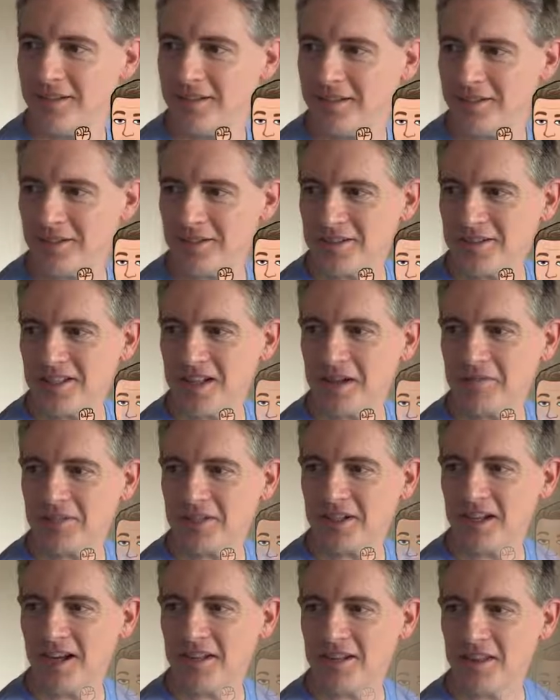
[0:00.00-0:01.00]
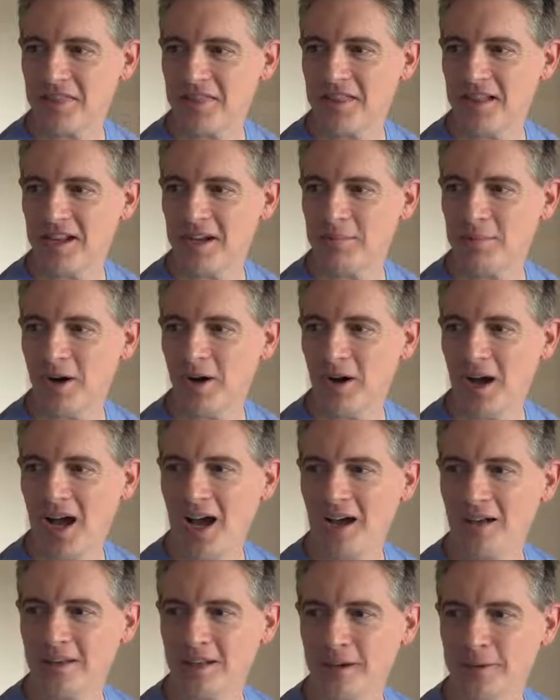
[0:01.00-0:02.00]
you just have to kind of think about
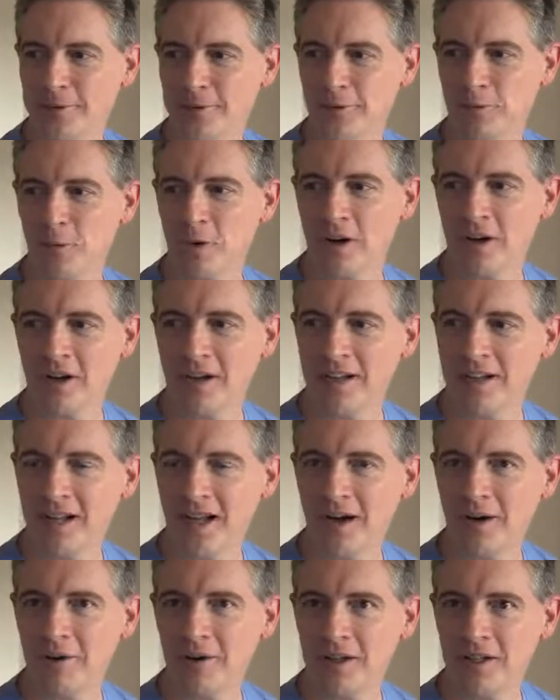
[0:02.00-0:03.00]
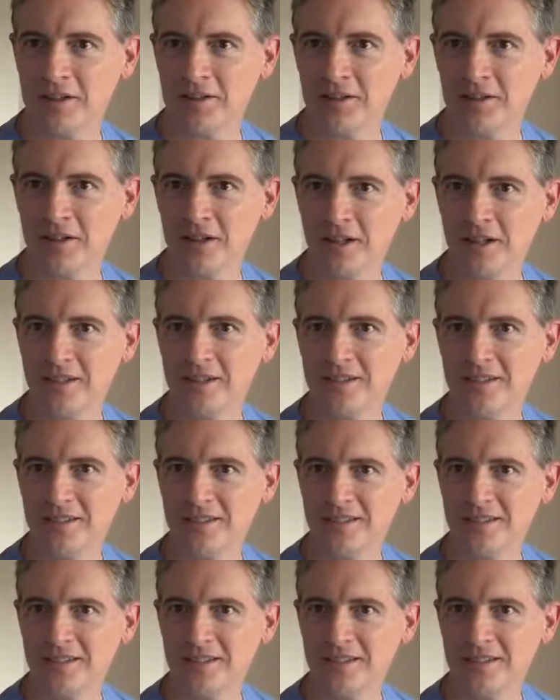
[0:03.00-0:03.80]
how that would work and how it could look.